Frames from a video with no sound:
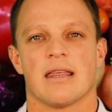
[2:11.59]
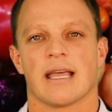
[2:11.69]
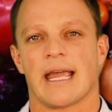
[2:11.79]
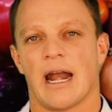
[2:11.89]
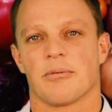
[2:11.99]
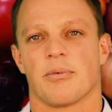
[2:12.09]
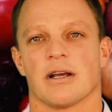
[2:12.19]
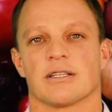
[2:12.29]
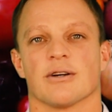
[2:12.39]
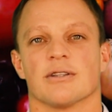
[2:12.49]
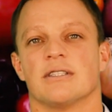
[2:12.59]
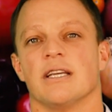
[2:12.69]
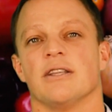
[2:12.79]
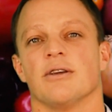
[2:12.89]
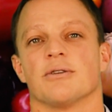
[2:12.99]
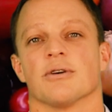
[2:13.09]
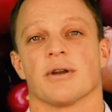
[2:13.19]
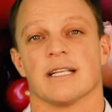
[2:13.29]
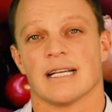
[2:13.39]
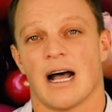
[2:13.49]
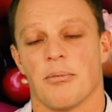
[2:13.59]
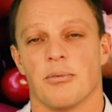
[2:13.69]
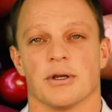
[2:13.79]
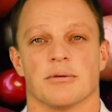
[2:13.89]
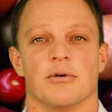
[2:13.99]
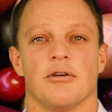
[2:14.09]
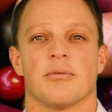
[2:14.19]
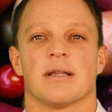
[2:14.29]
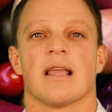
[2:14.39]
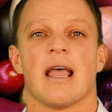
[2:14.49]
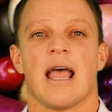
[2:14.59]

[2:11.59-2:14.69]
The carrot price continued on its upward movement